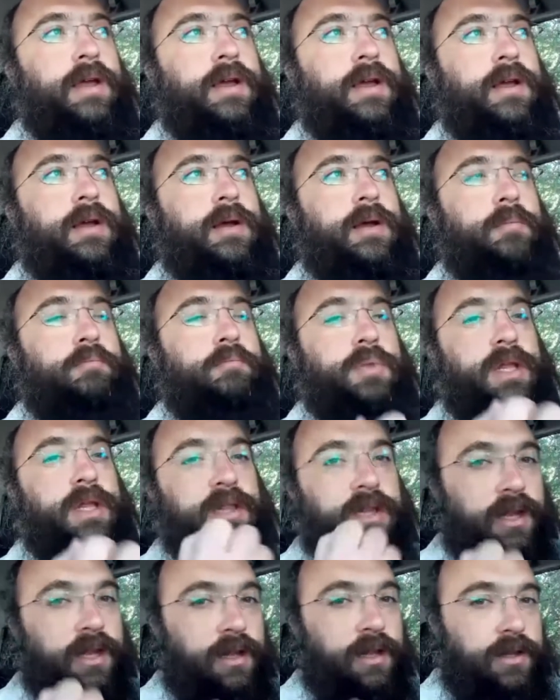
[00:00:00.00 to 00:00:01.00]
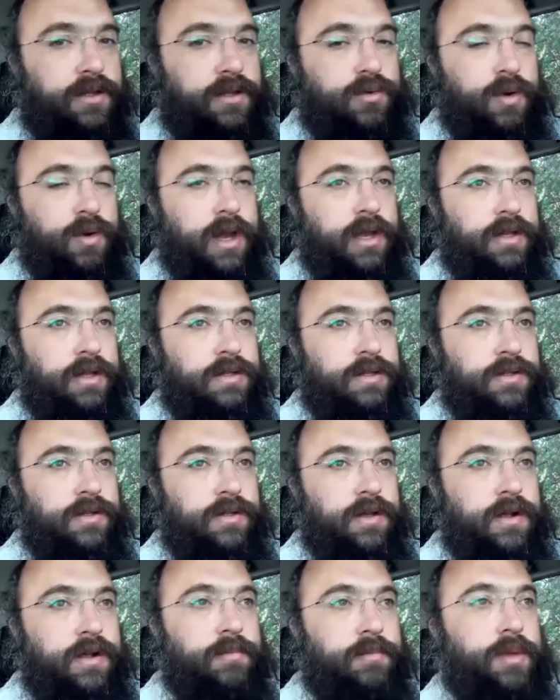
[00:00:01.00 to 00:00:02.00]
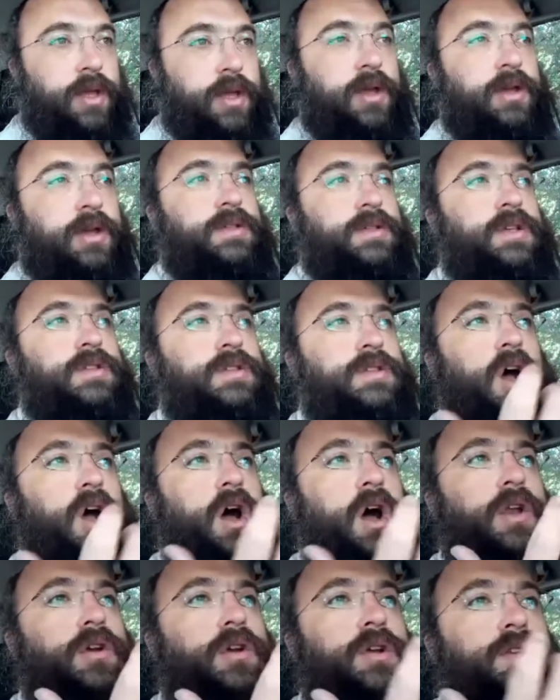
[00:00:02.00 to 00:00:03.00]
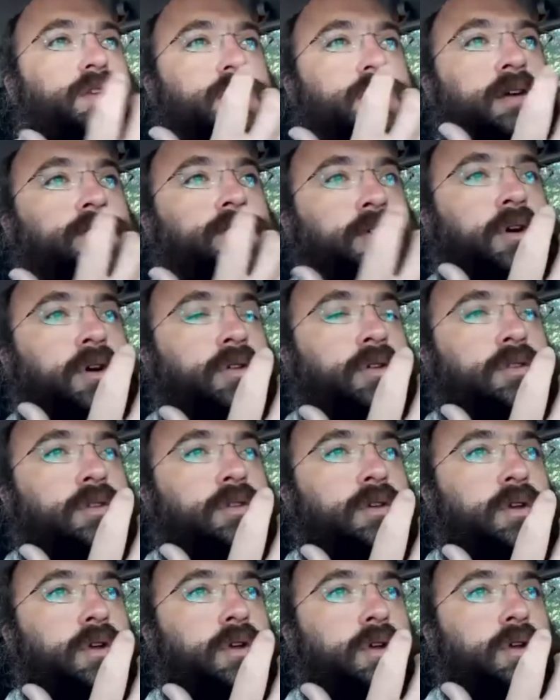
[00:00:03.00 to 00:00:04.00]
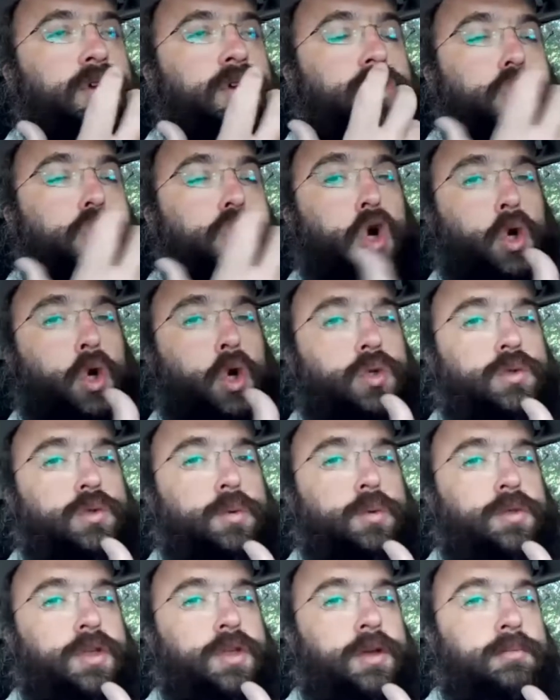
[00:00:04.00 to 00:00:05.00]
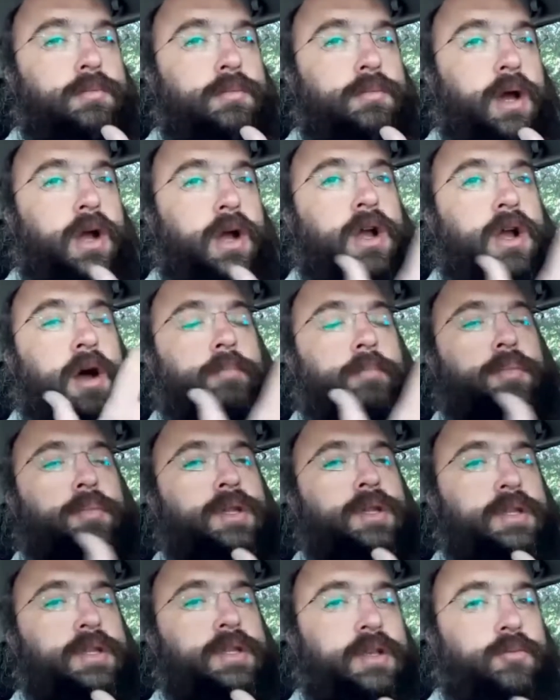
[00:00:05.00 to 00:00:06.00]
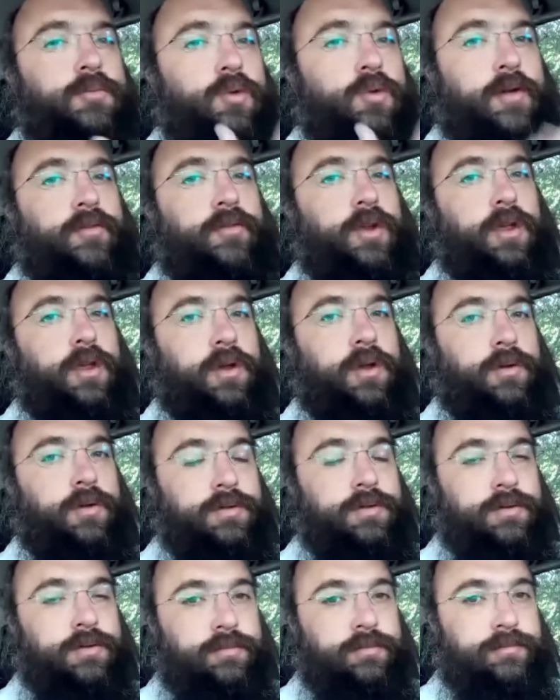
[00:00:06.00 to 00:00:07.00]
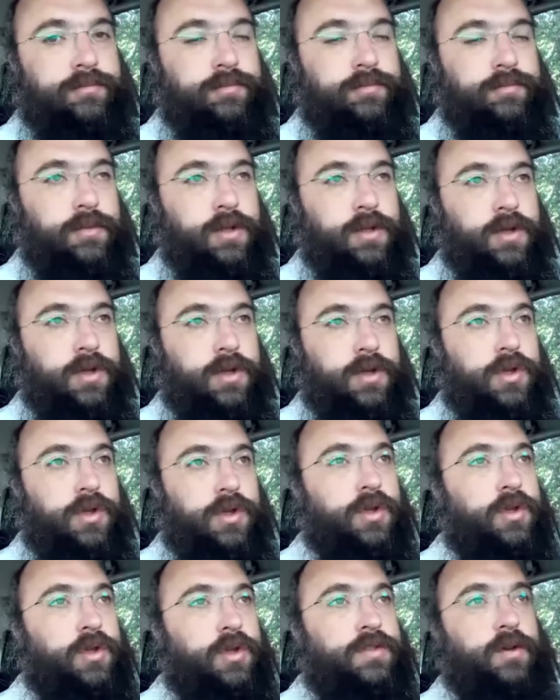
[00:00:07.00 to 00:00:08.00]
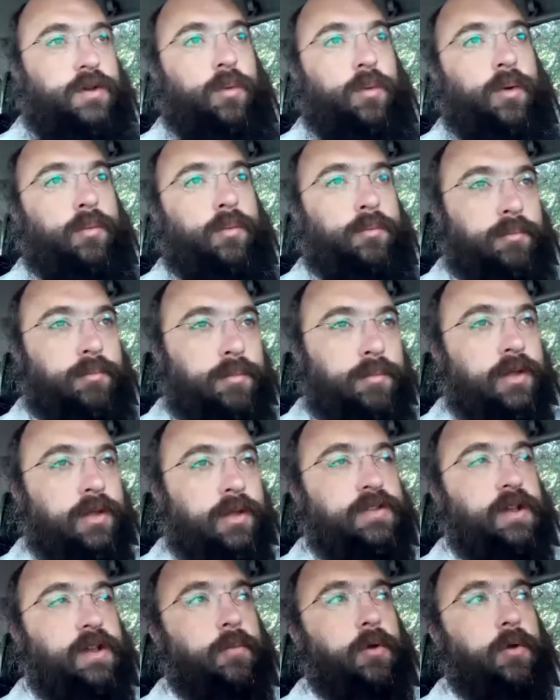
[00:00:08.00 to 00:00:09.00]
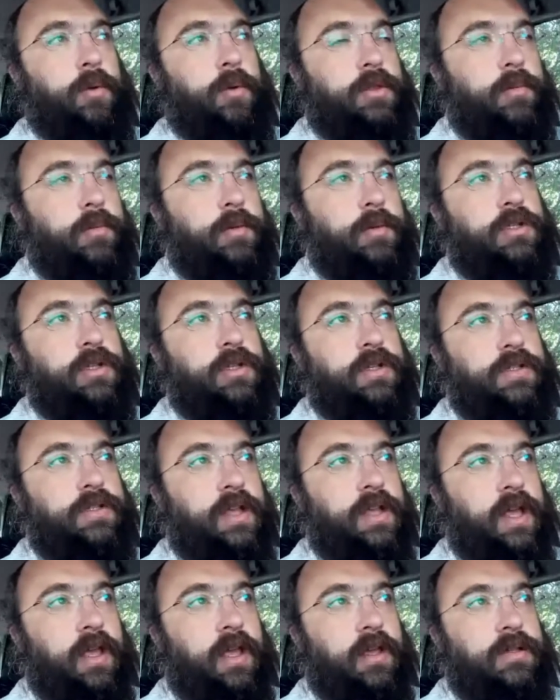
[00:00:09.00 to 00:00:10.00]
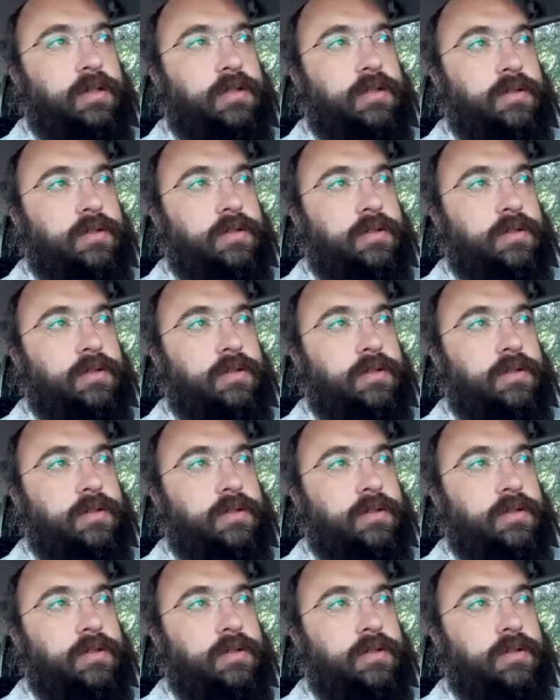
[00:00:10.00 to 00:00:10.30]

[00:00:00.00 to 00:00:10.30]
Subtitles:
belittle his greatness, because his honor, his kavod, goes with him, accompanies him wherever he goes. So what, in summary, what the Mishnah is saying is,